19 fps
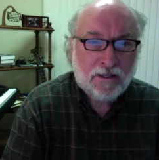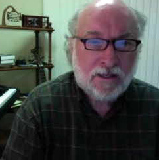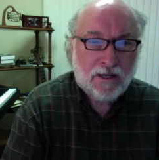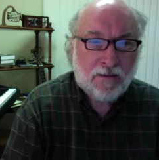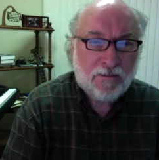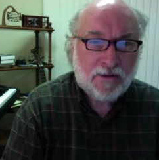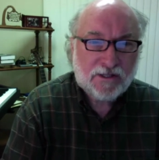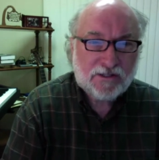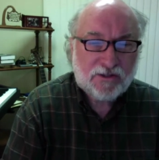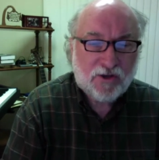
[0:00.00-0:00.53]
I'm
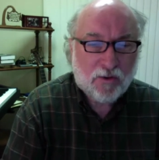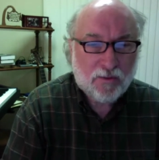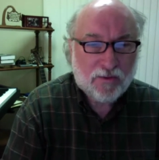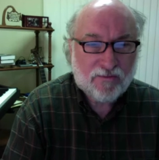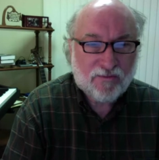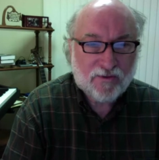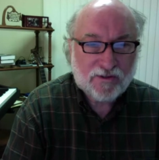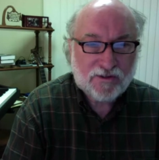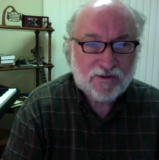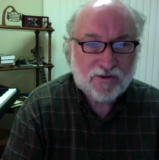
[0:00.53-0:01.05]
going to start with
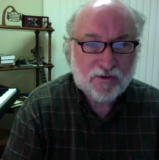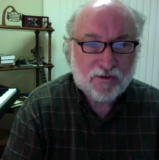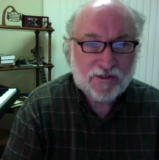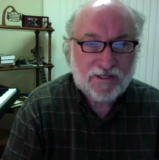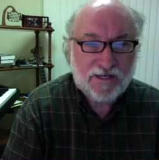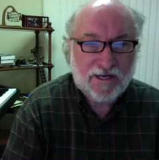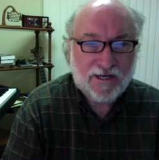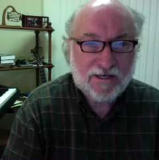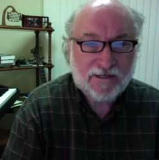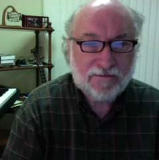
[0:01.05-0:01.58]
verse
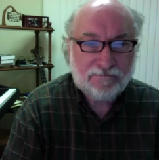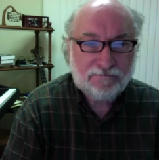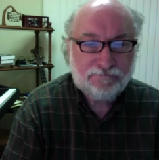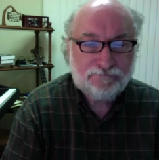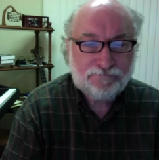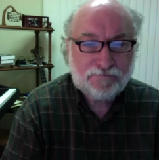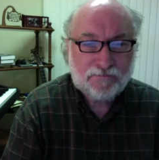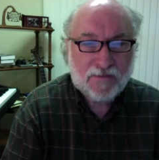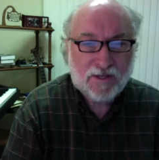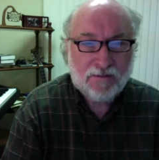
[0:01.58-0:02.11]
13.
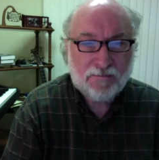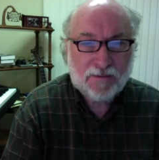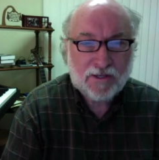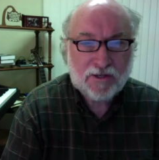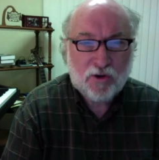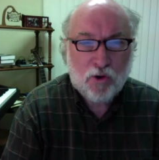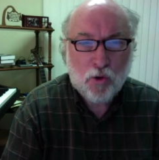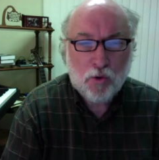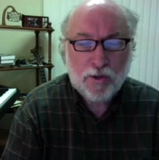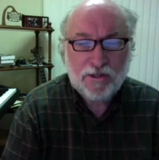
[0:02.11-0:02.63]
But
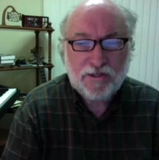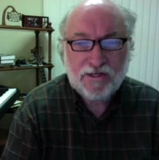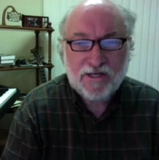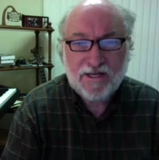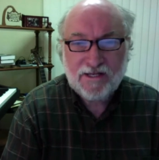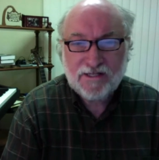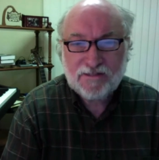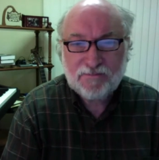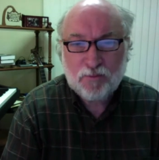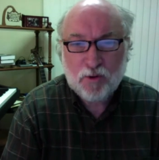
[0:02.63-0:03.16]
according to
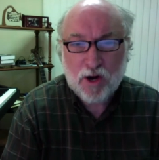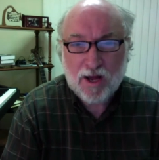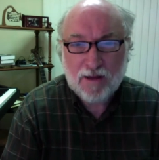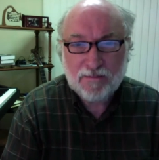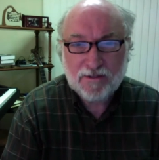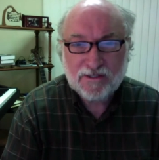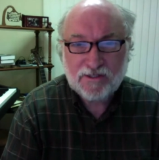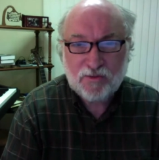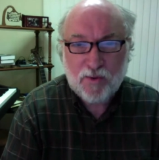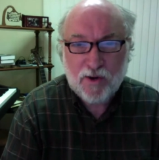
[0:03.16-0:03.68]
his promise,